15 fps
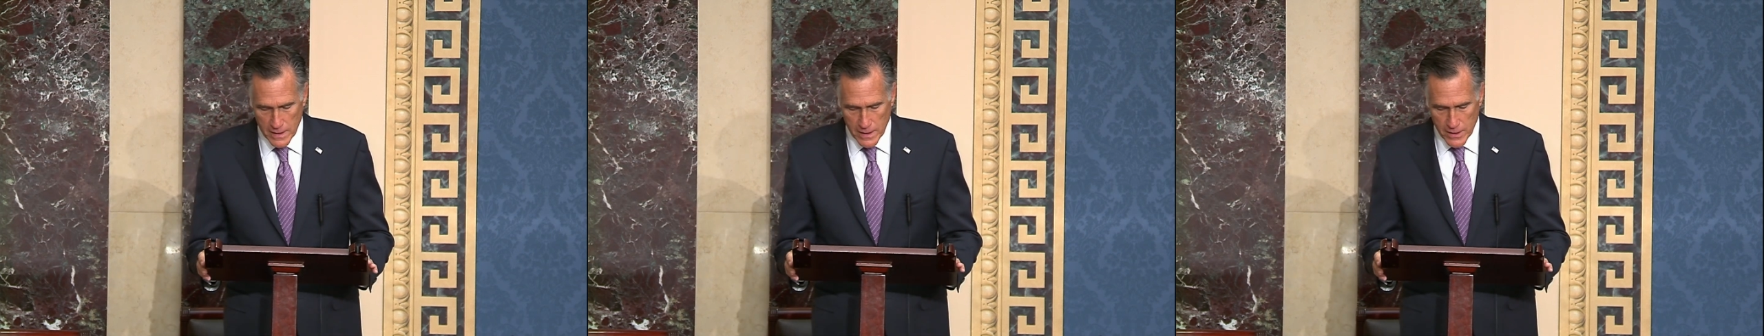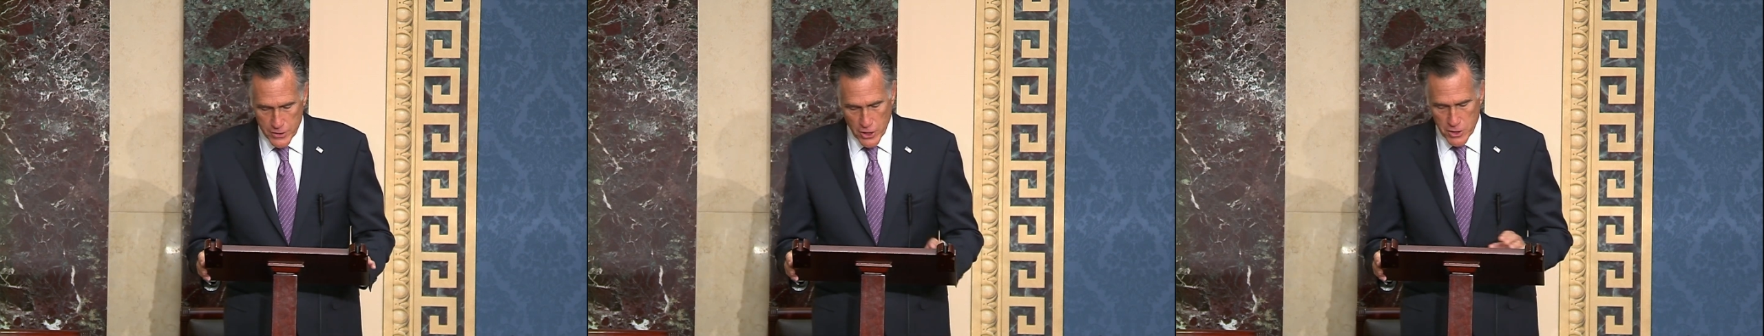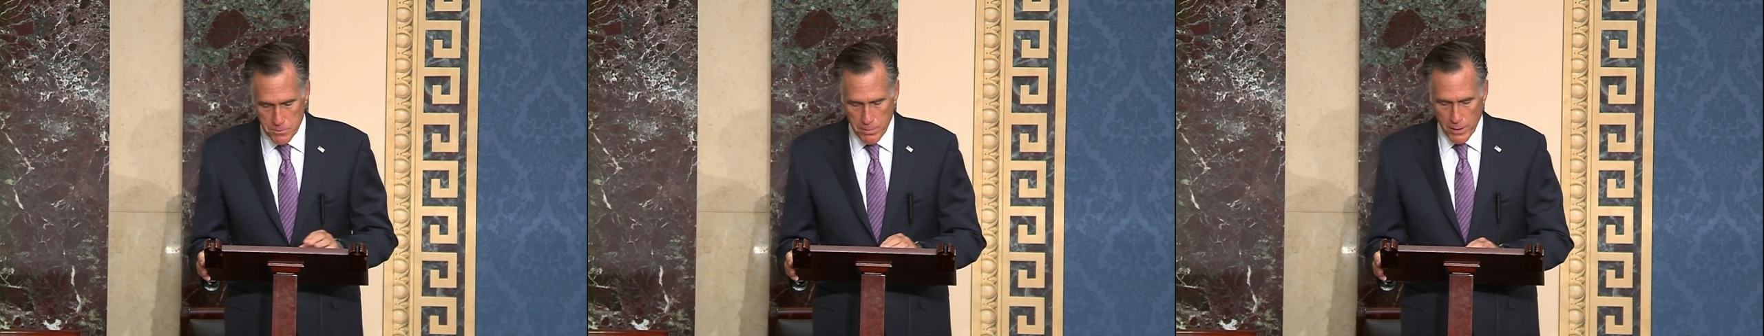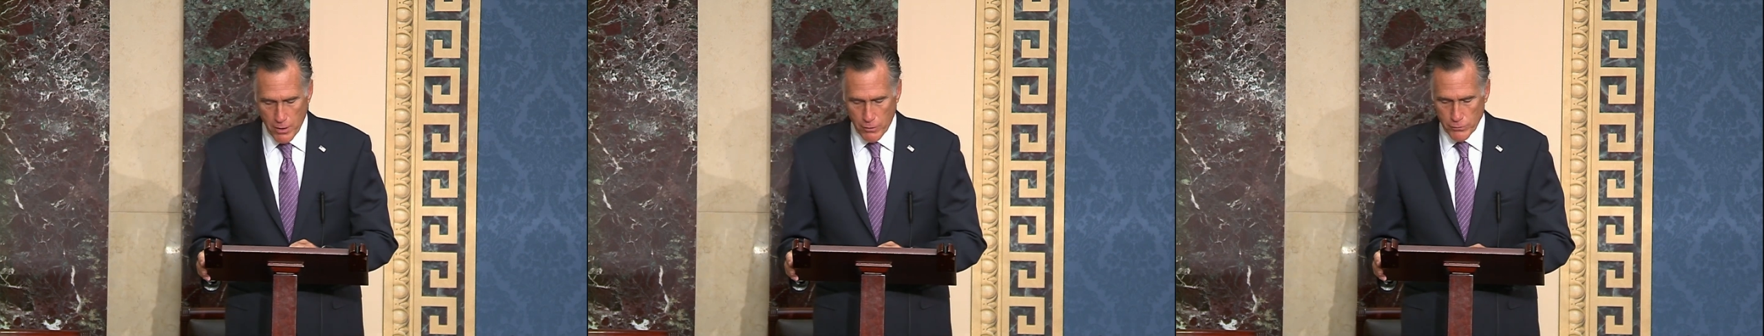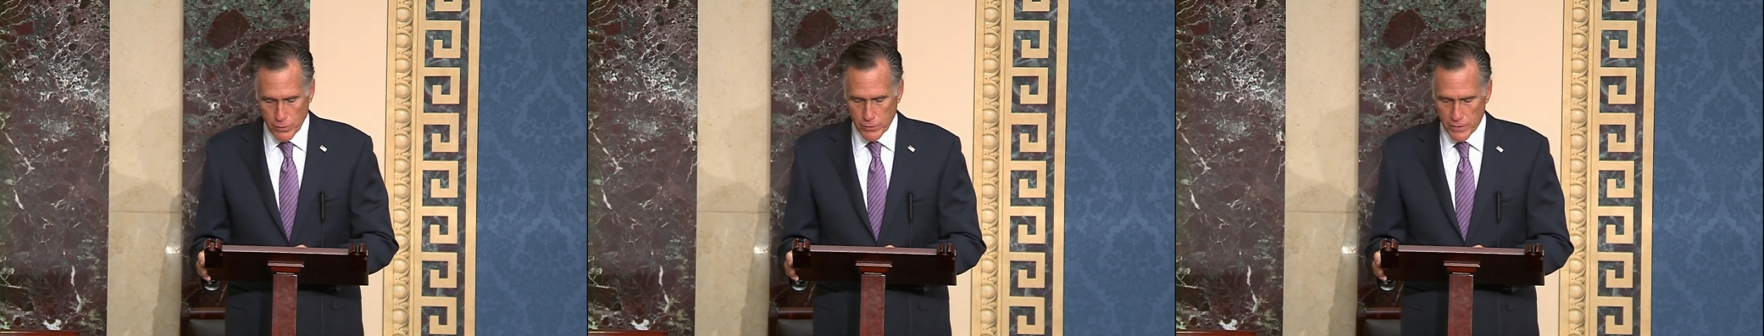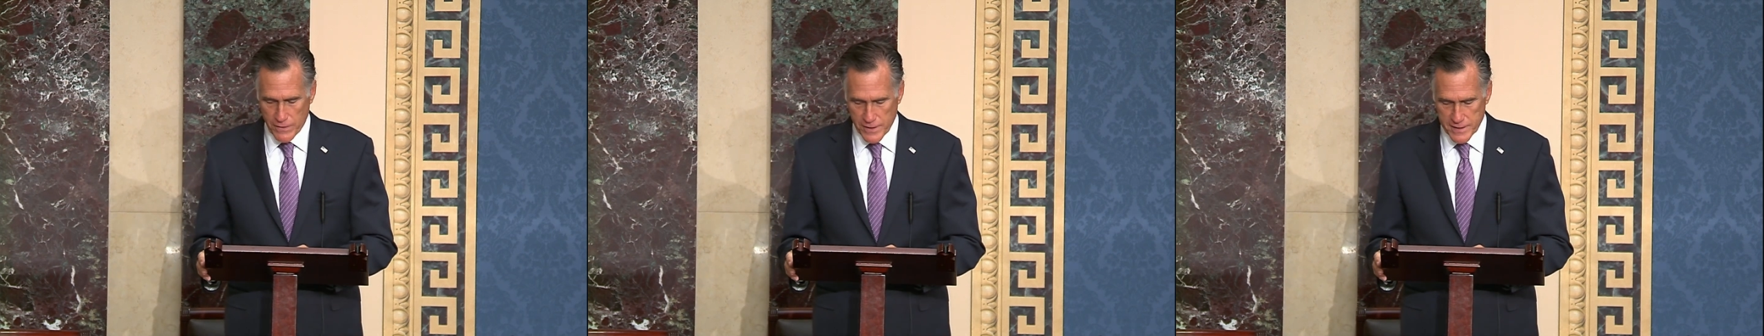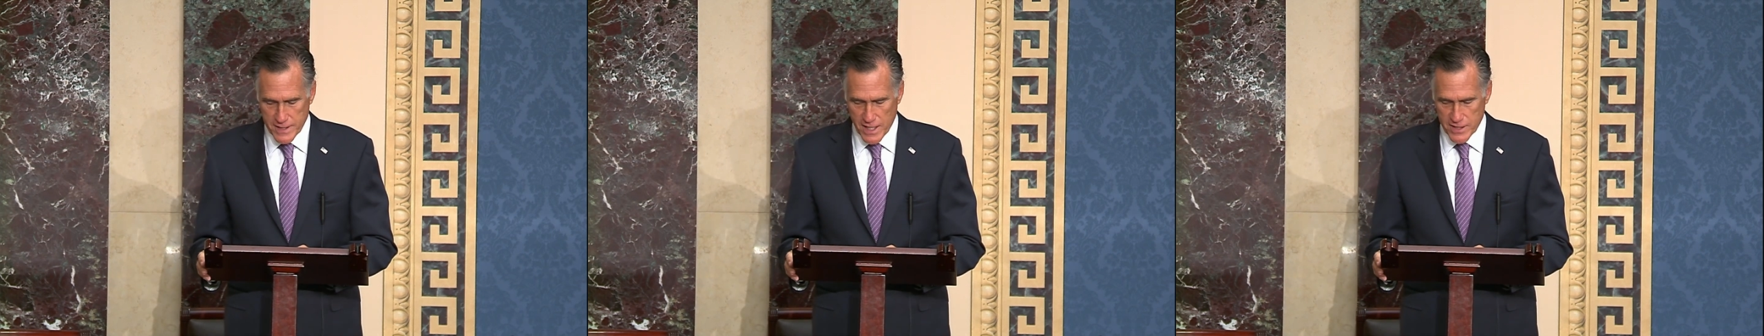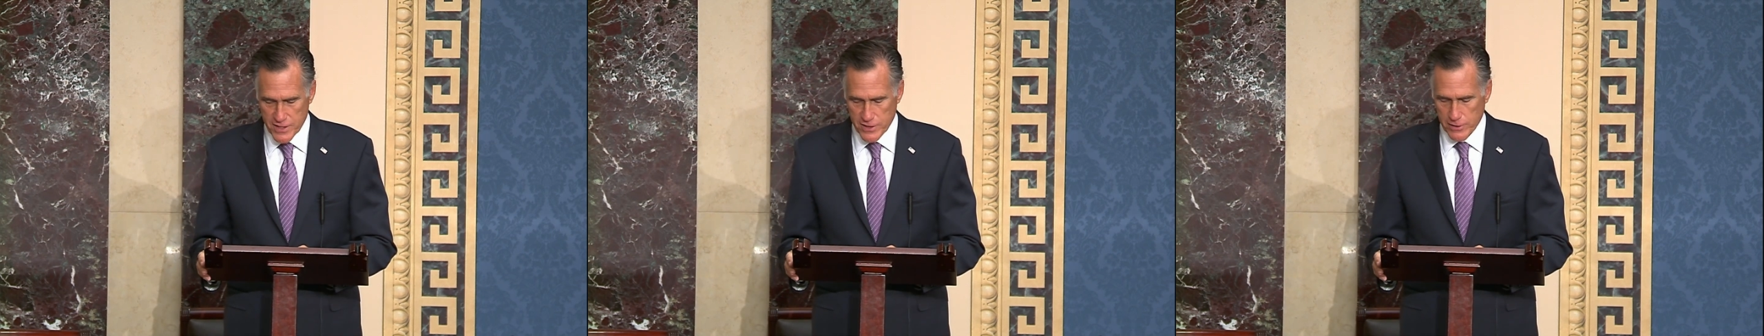Judge Barrett wrote in the
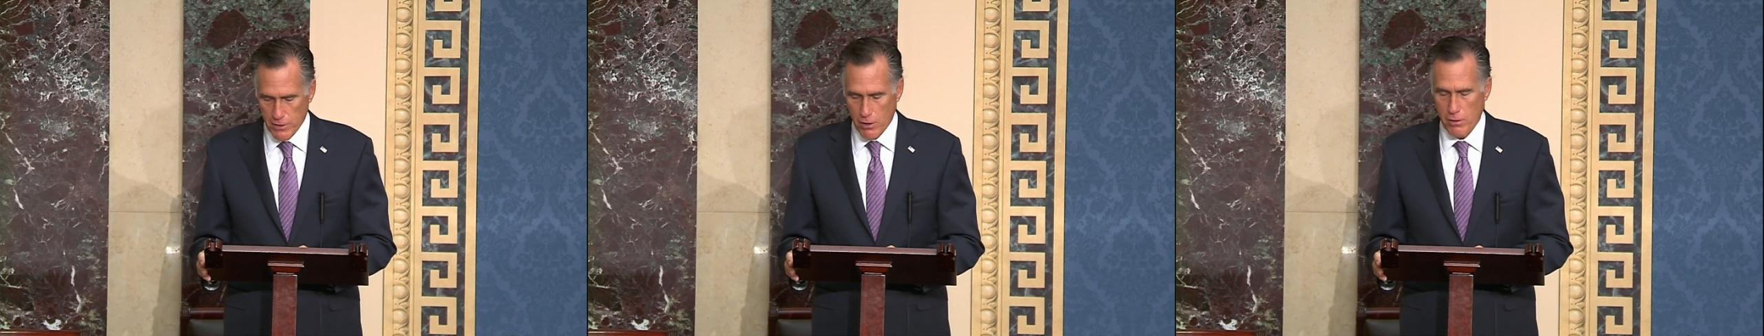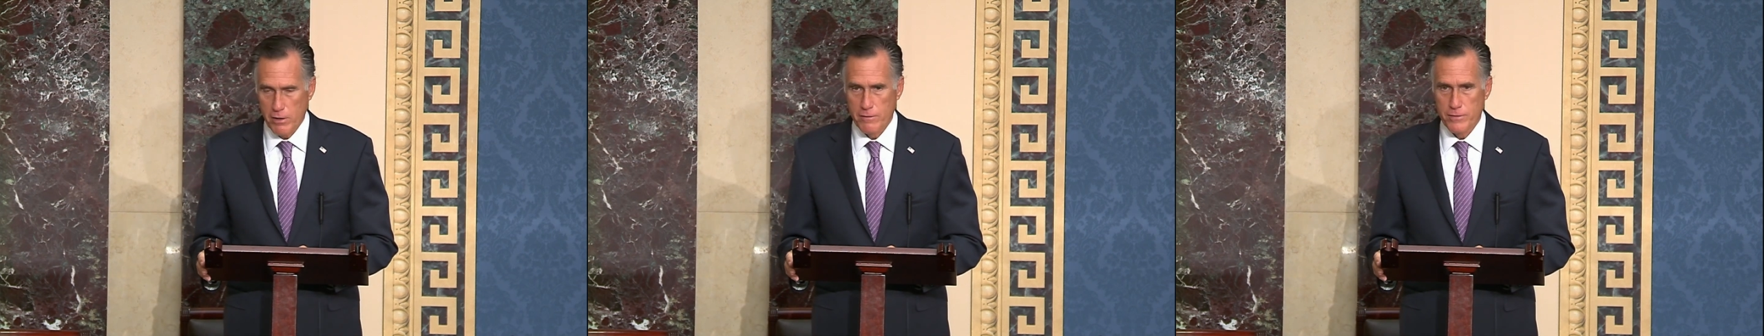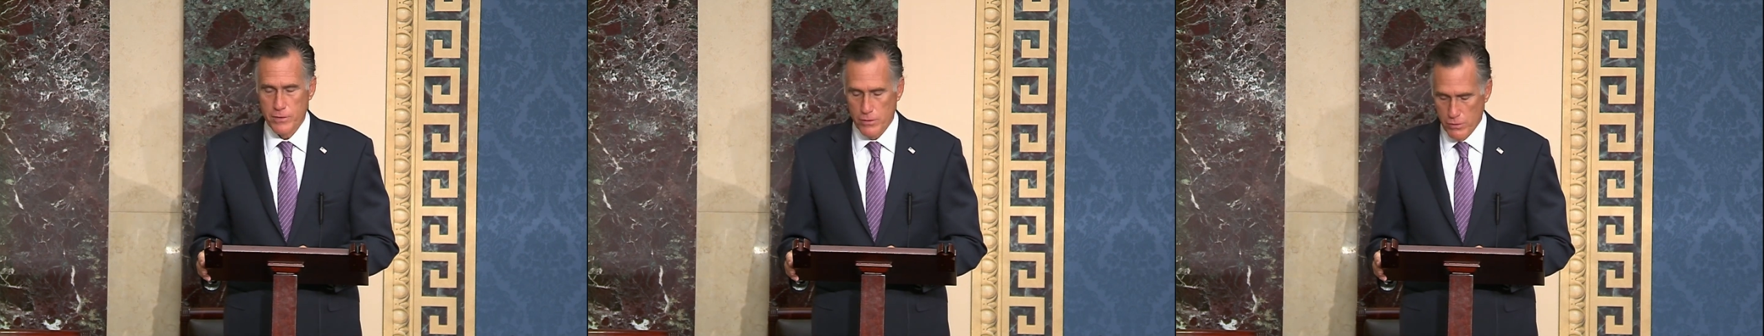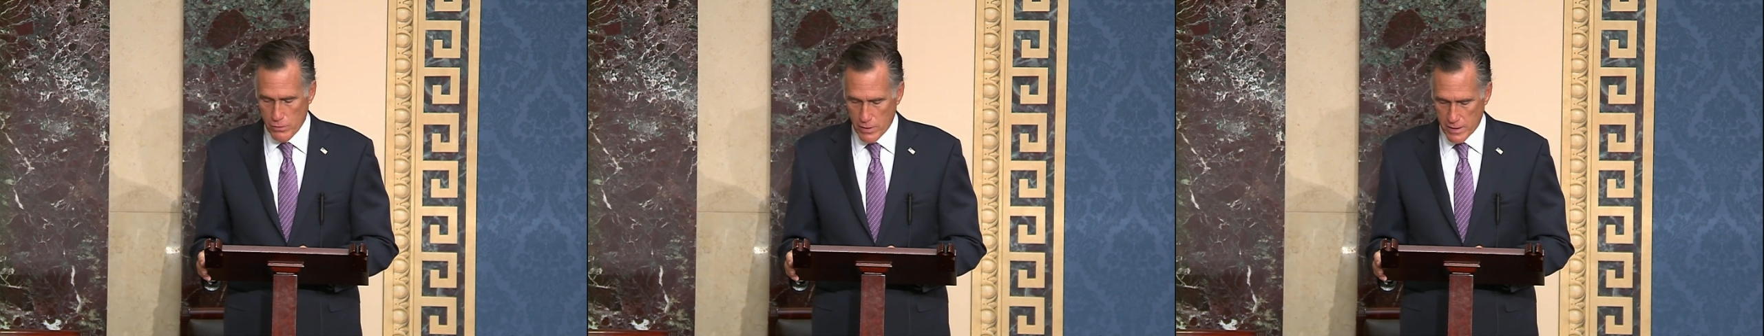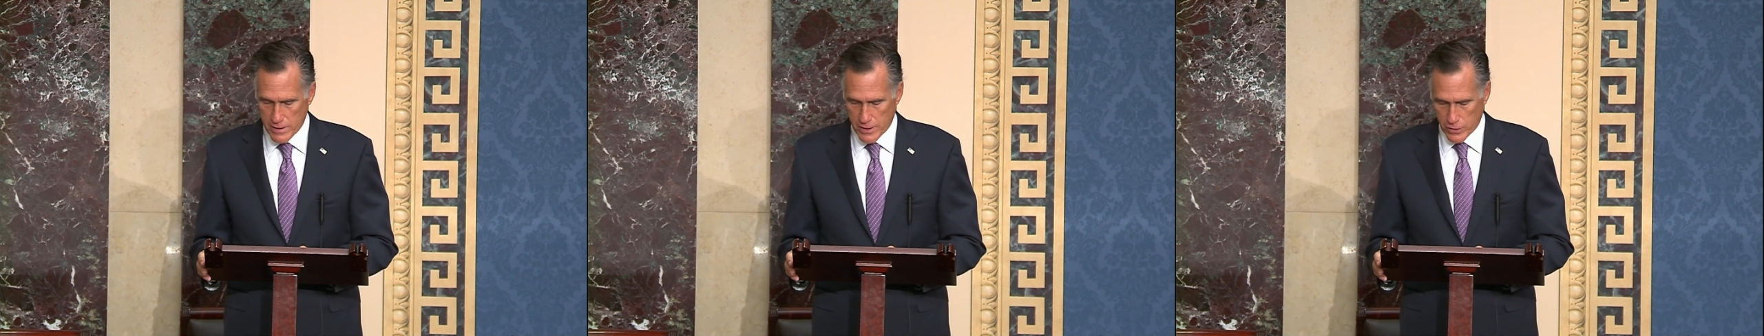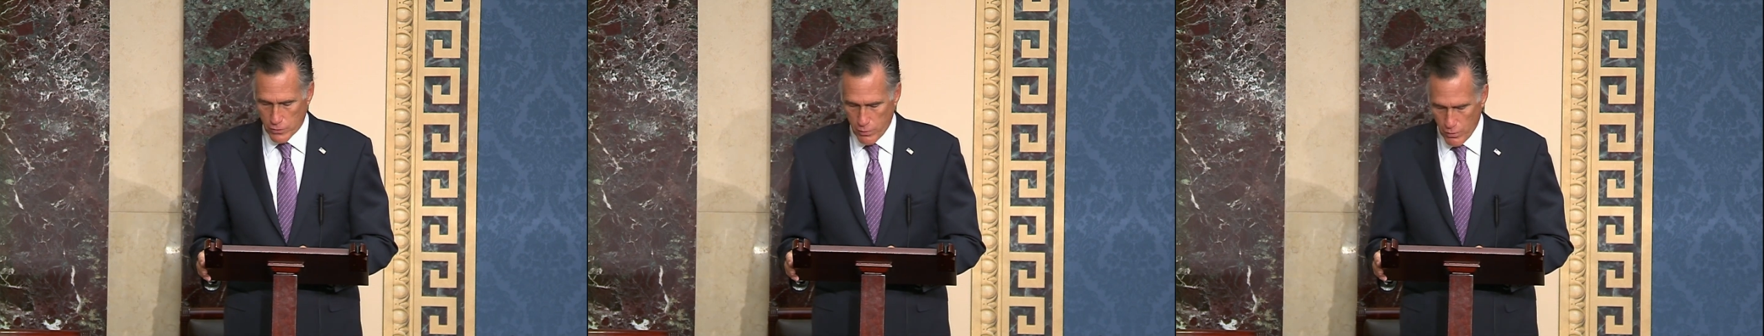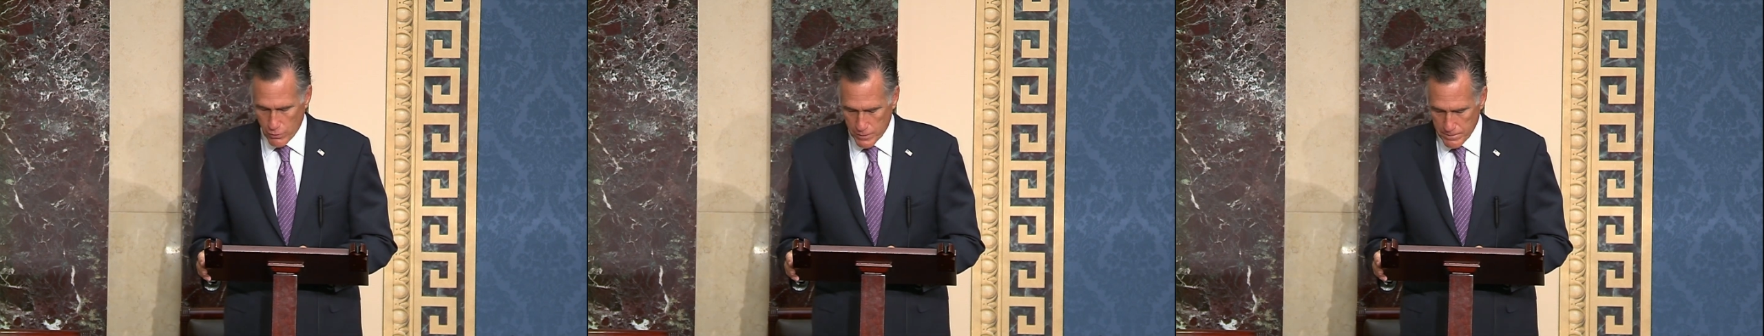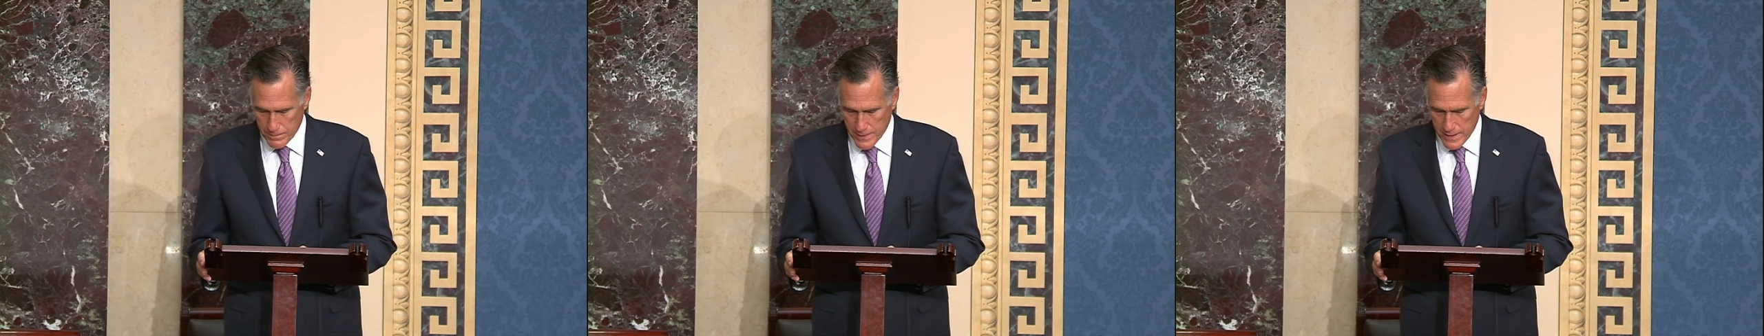Texas Law Review that,
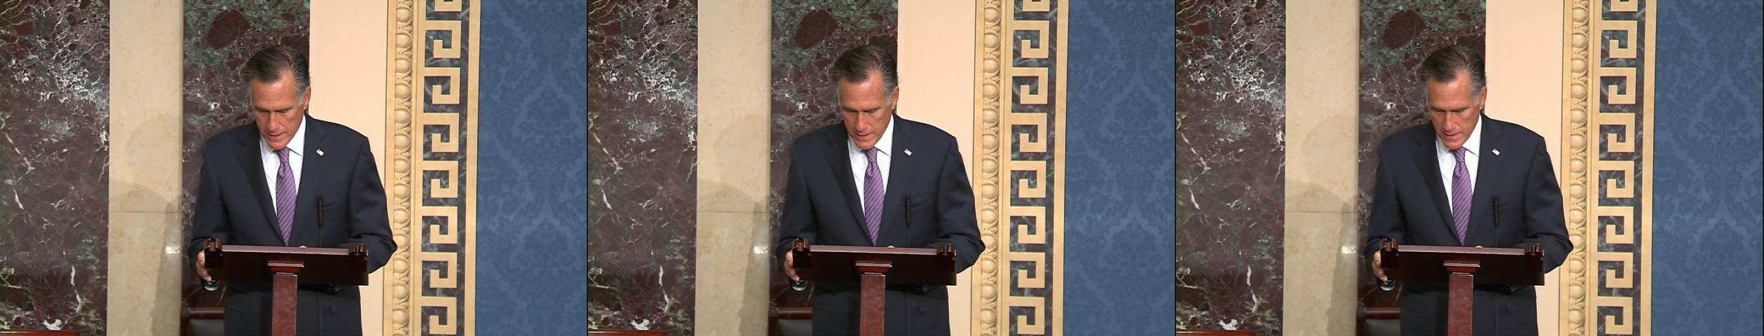quote,